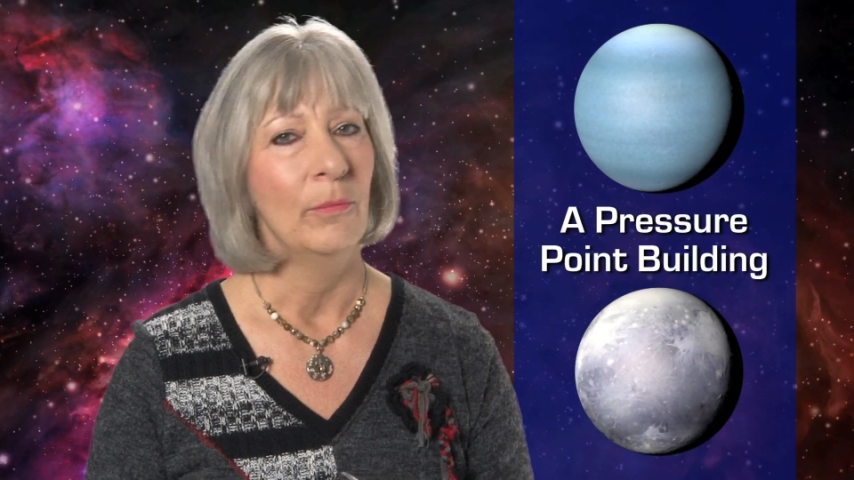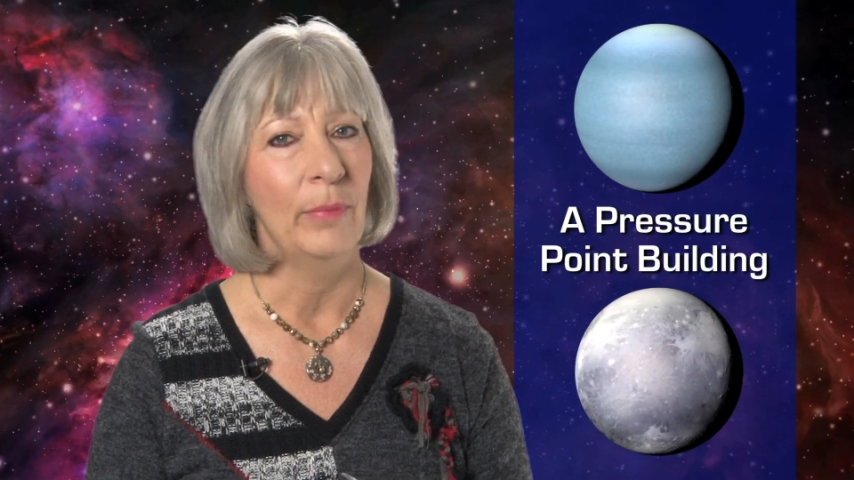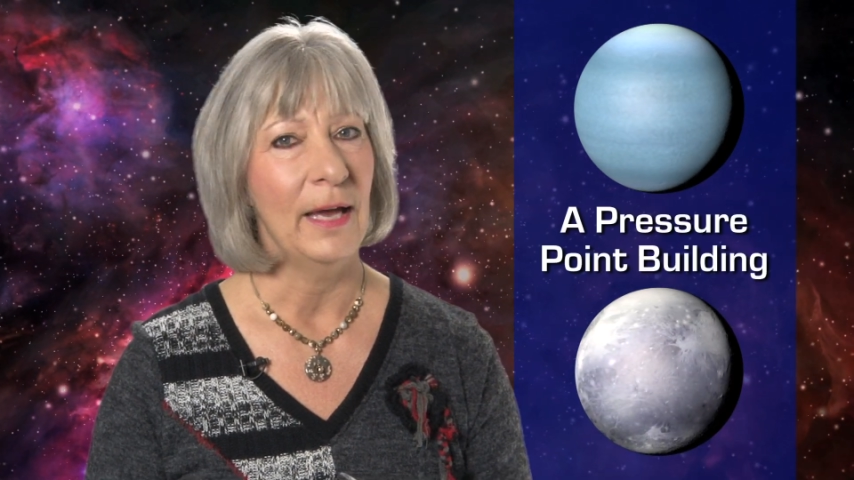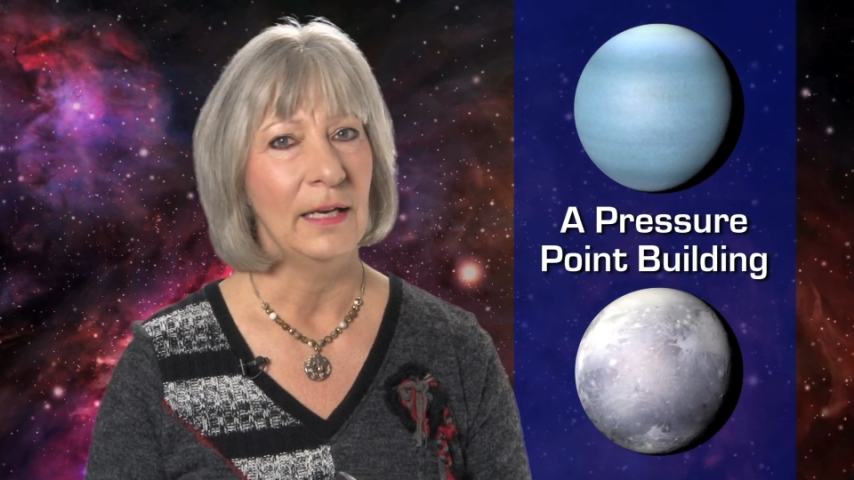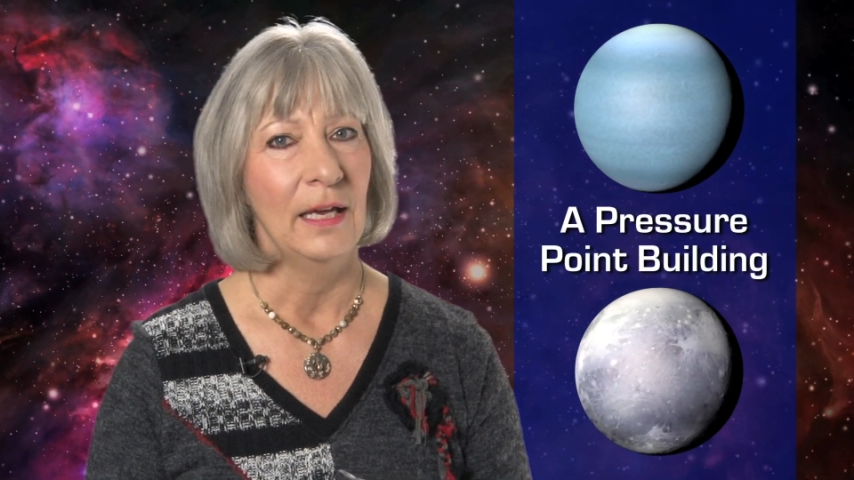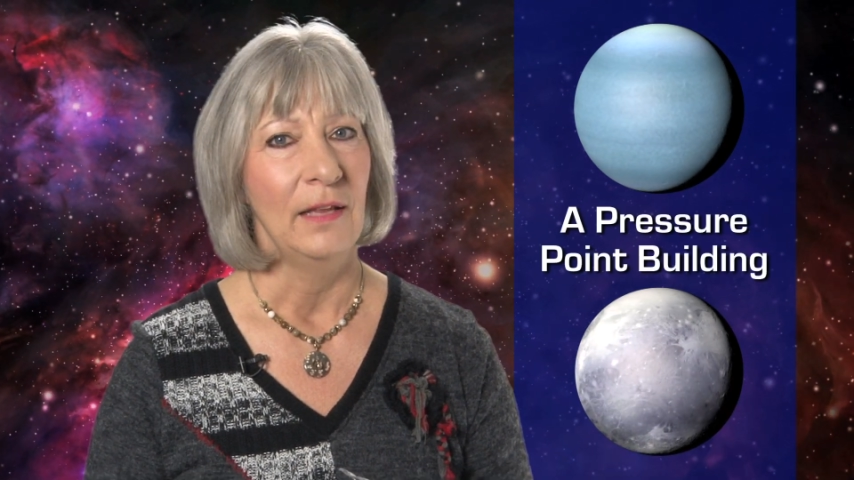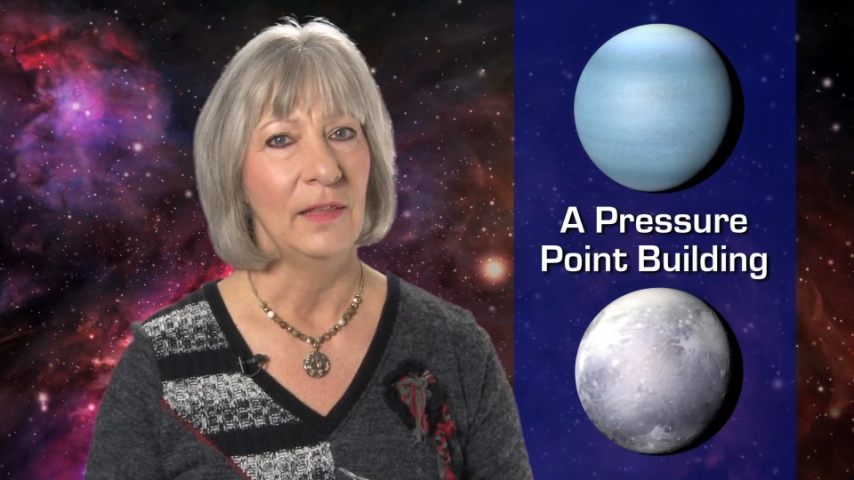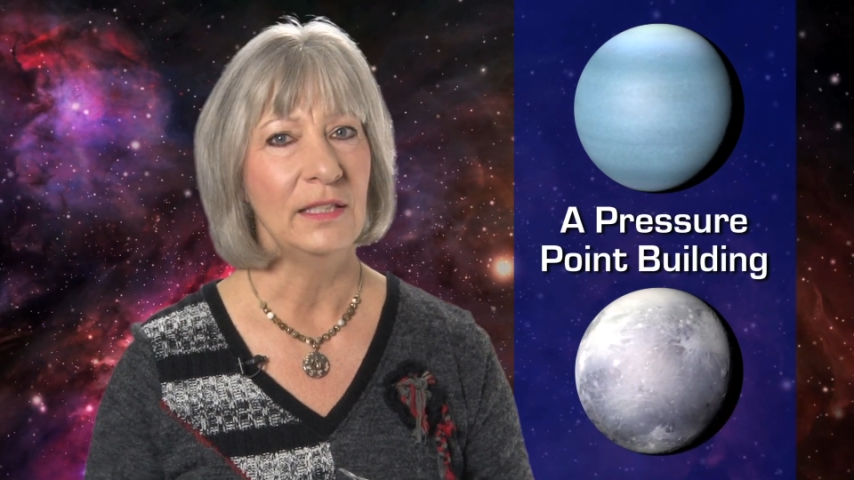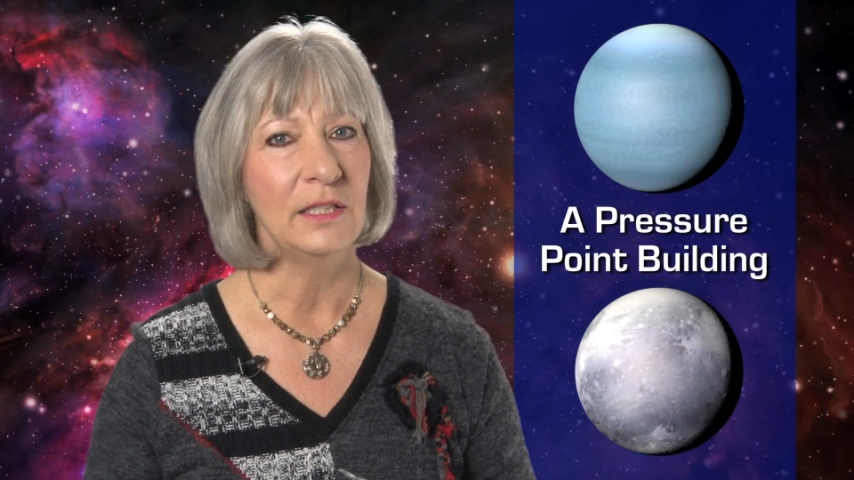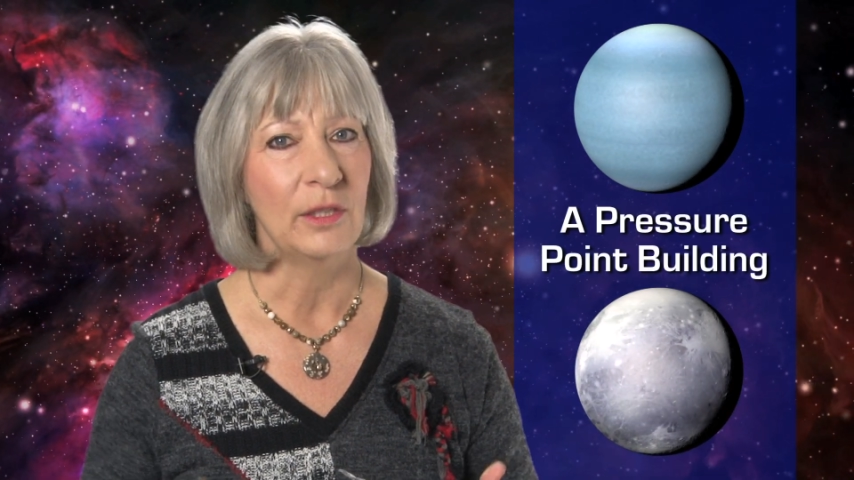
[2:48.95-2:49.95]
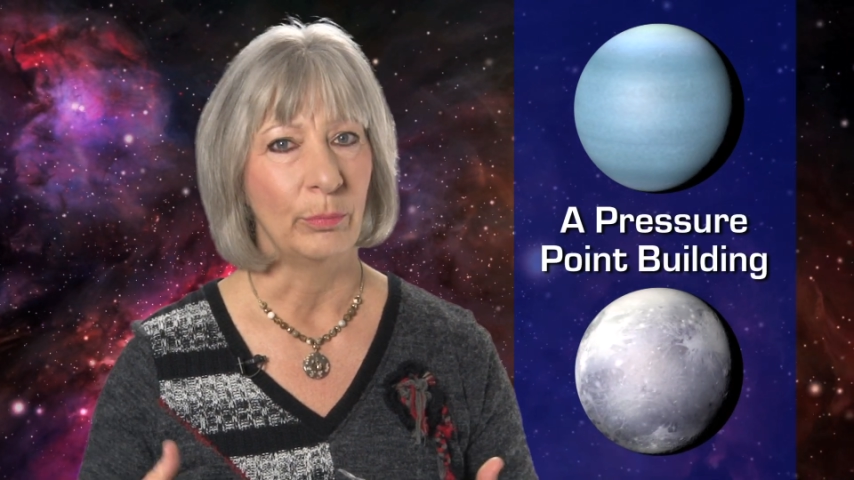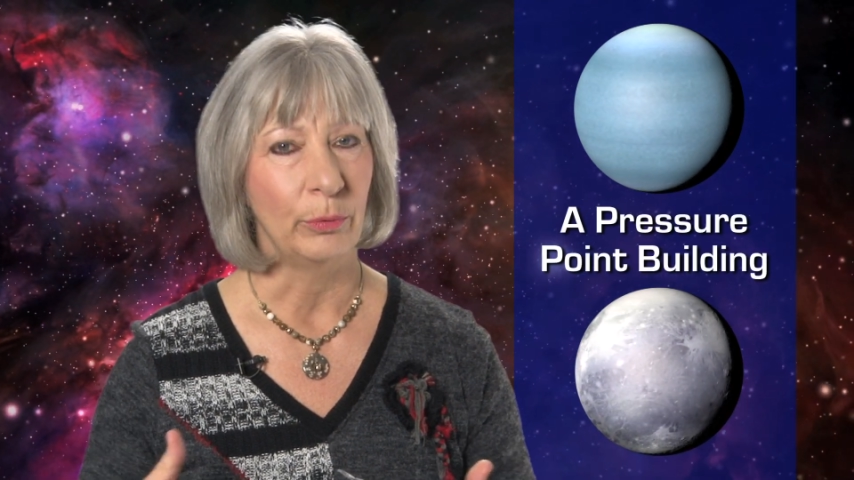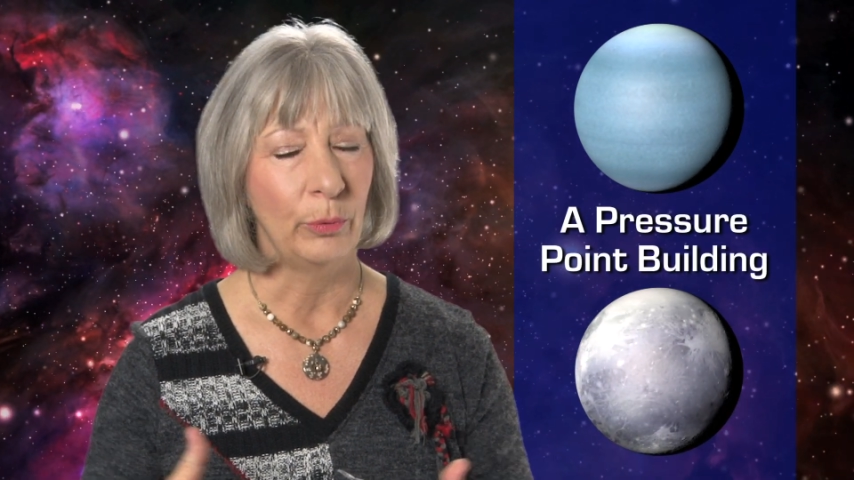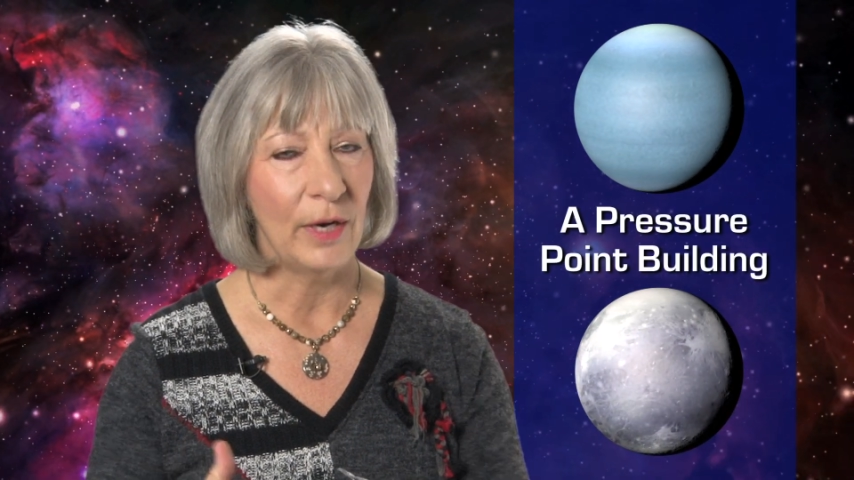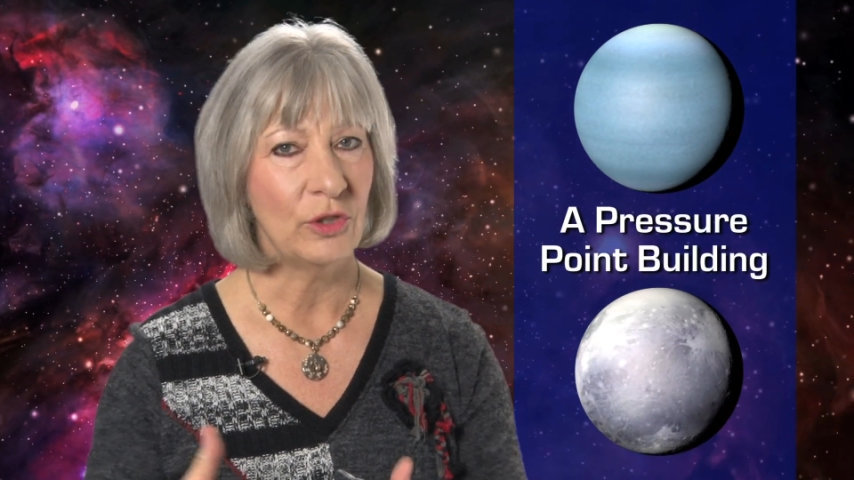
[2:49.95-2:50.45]
But this is a
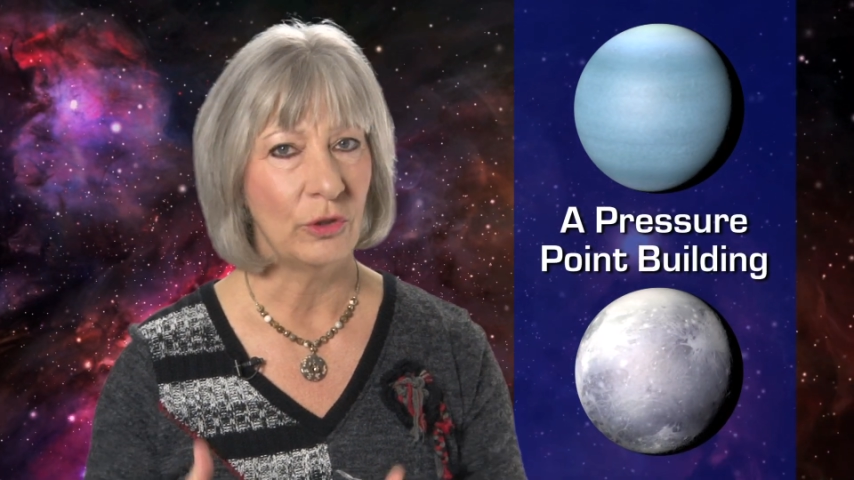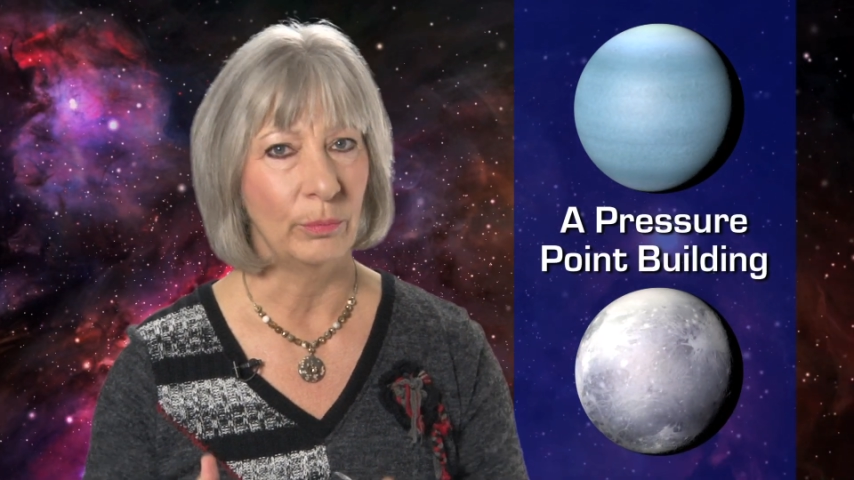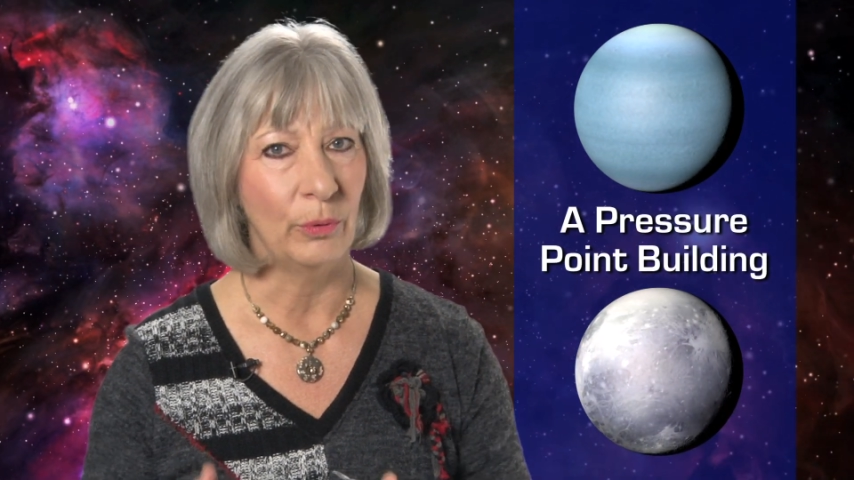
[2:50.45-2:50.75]
pressure